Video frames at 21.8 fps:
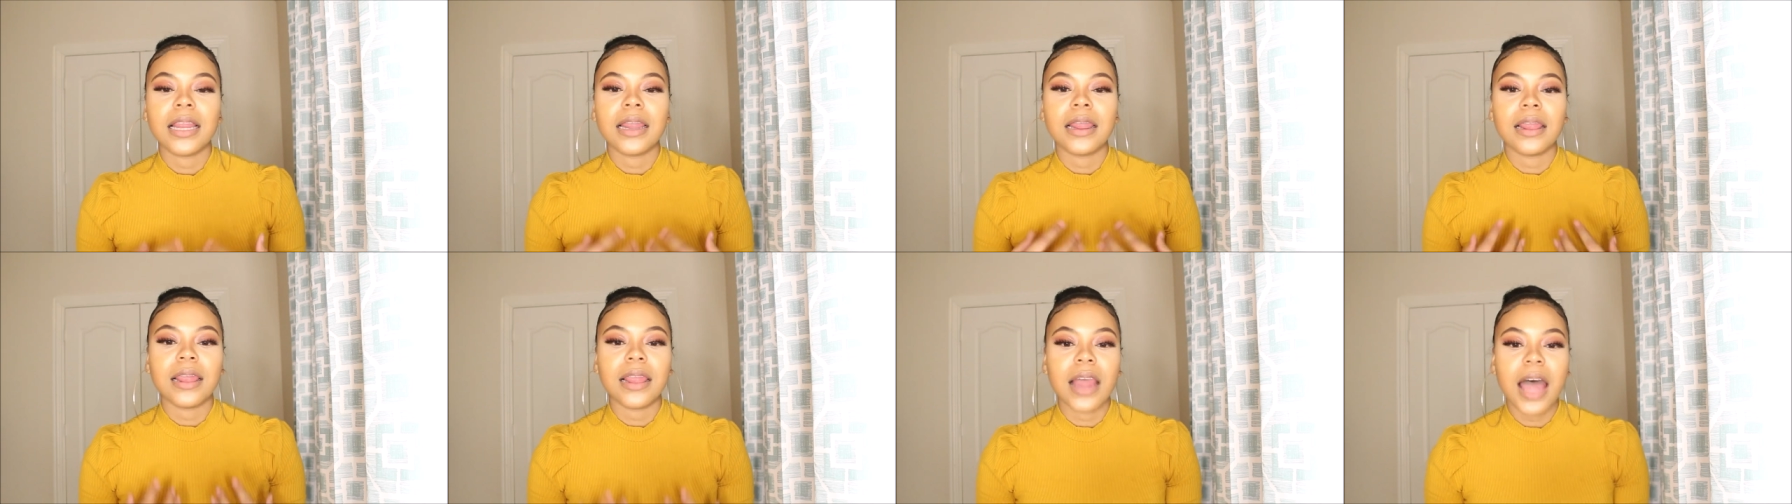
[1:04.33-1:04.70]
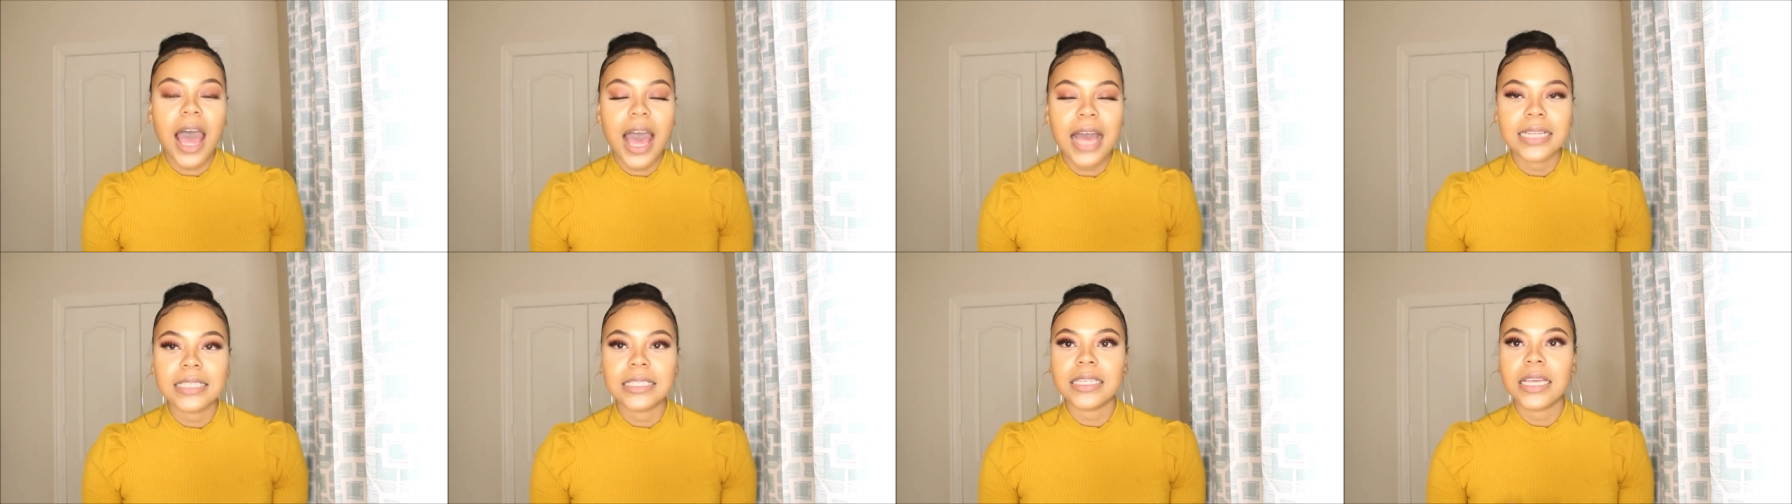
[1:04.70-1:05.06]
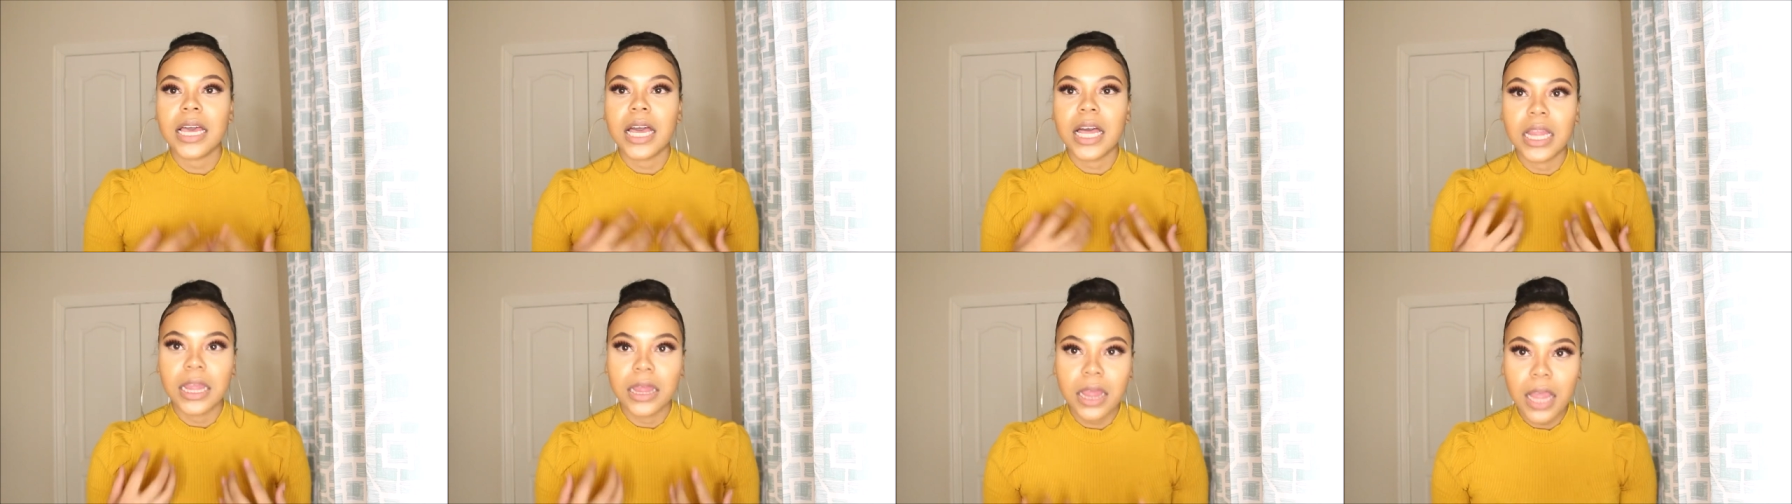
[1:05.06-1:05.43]
a lot
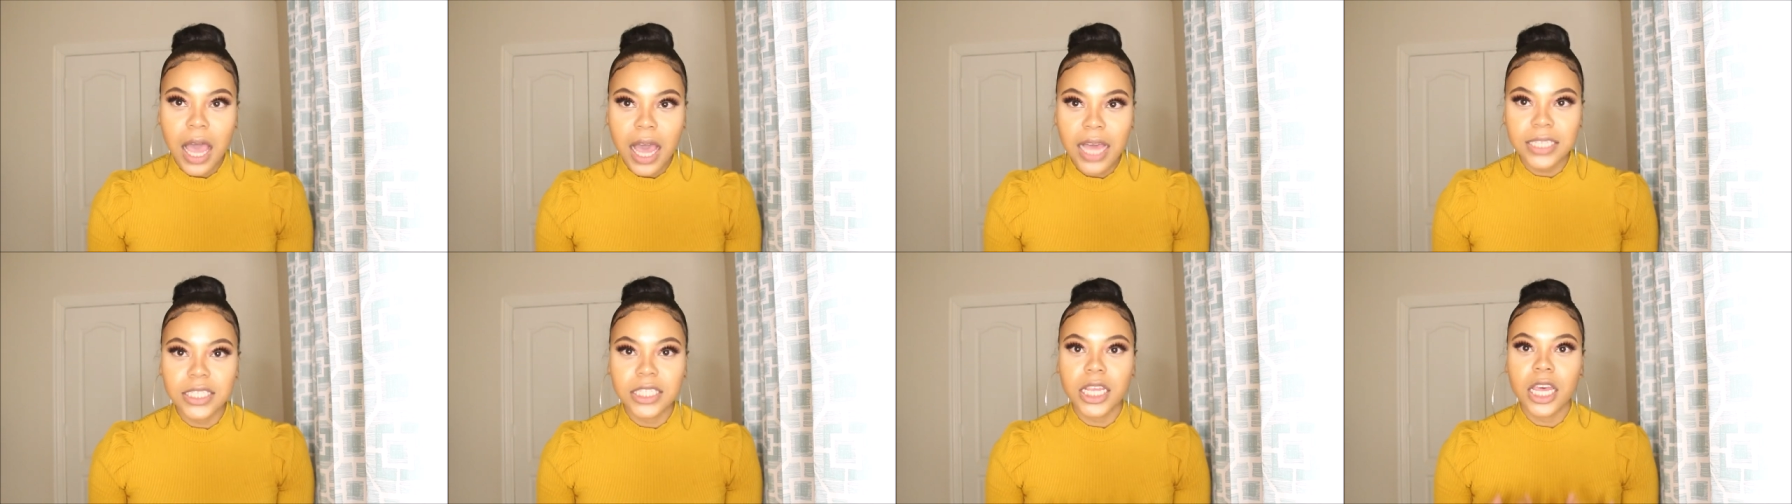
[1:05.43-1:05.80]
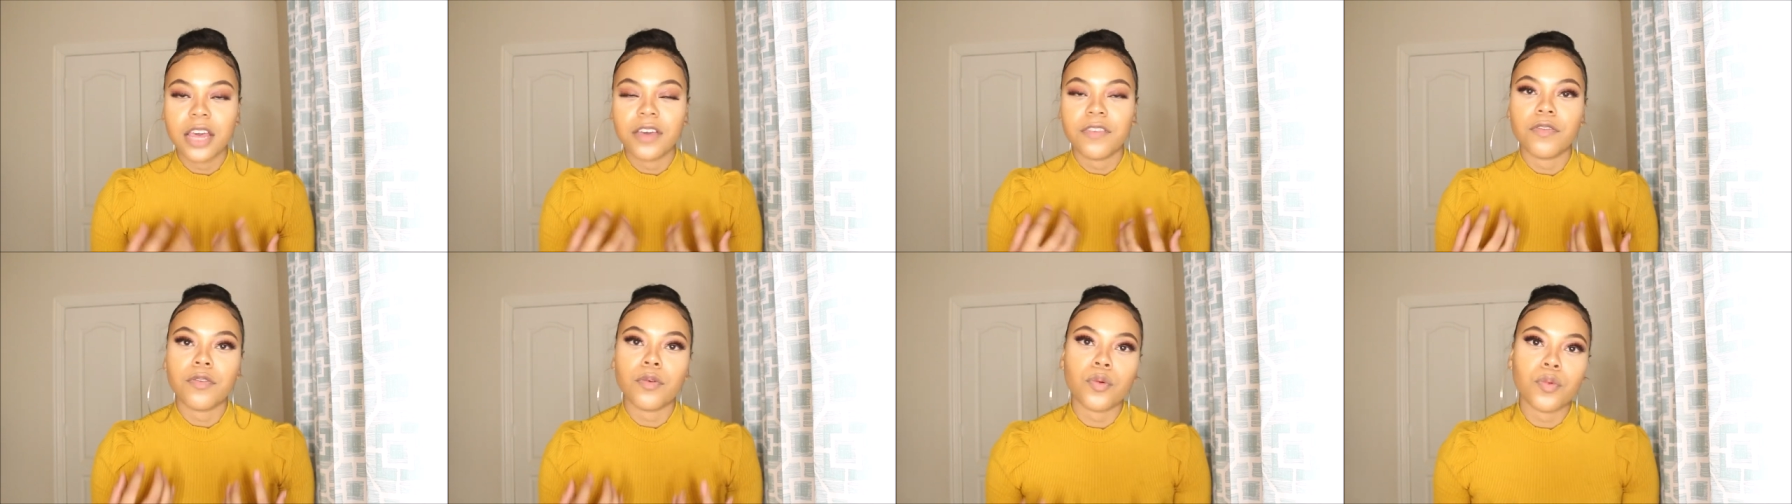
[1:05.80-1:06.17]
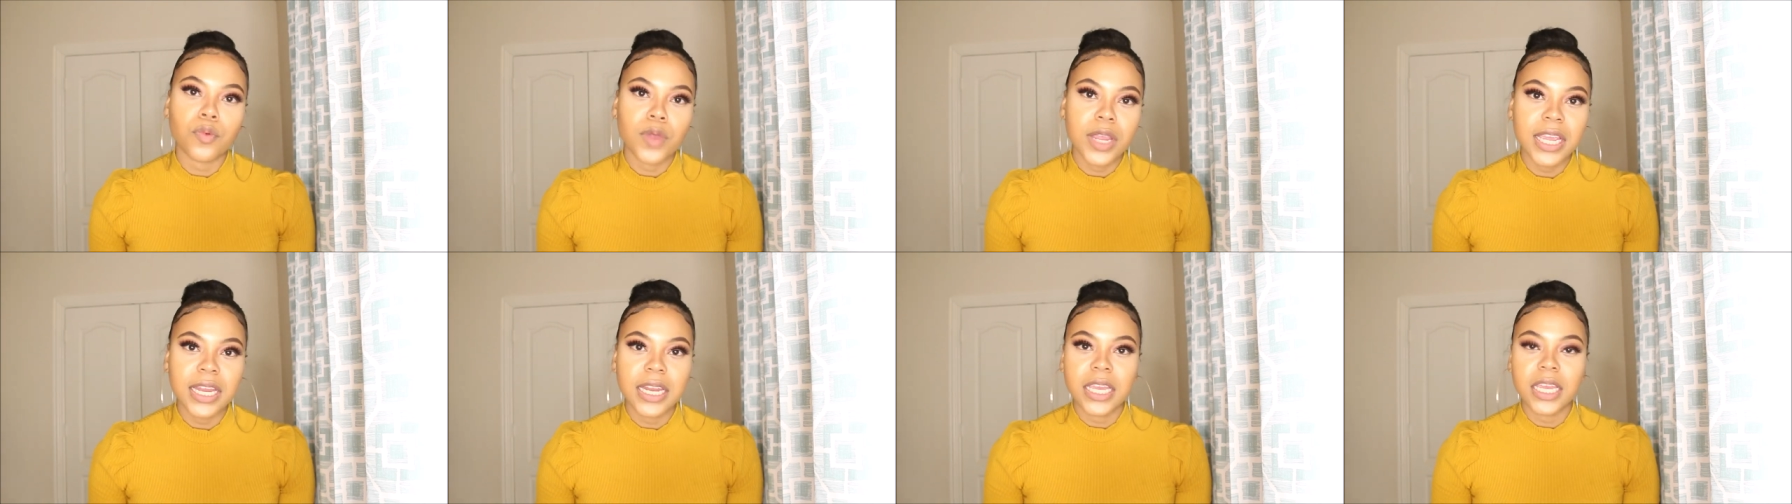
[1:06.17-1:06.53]
of
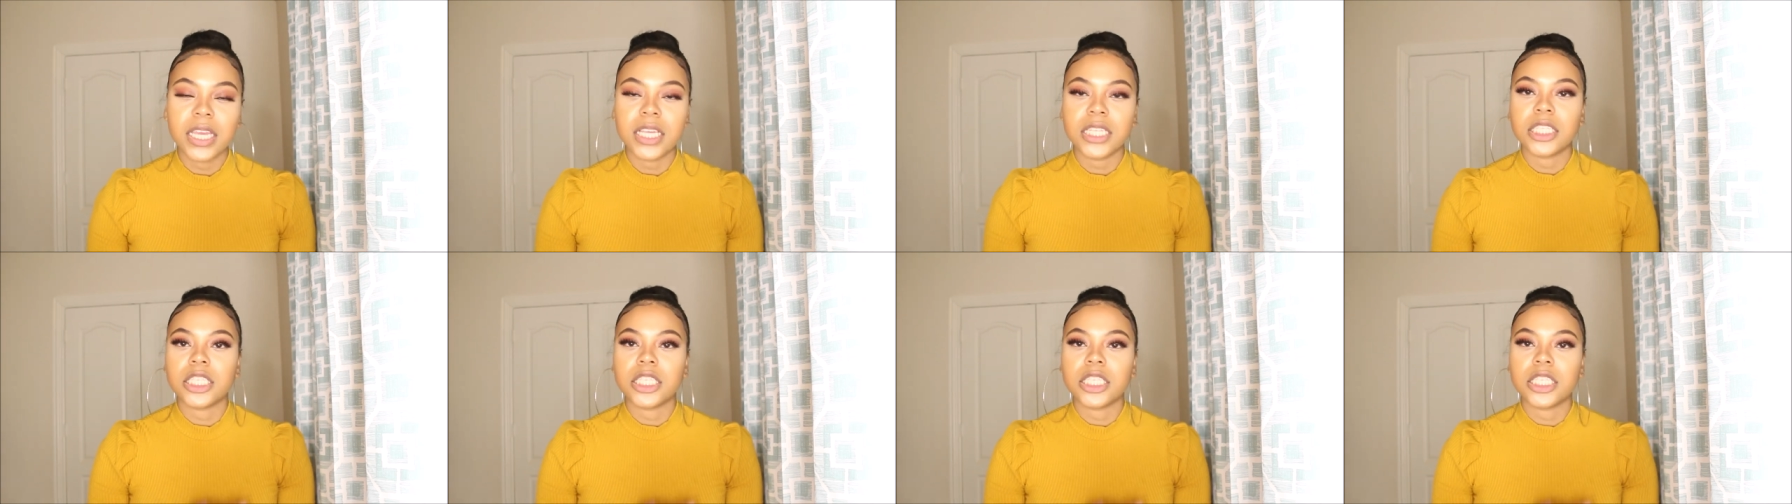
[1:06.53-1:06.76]
reading.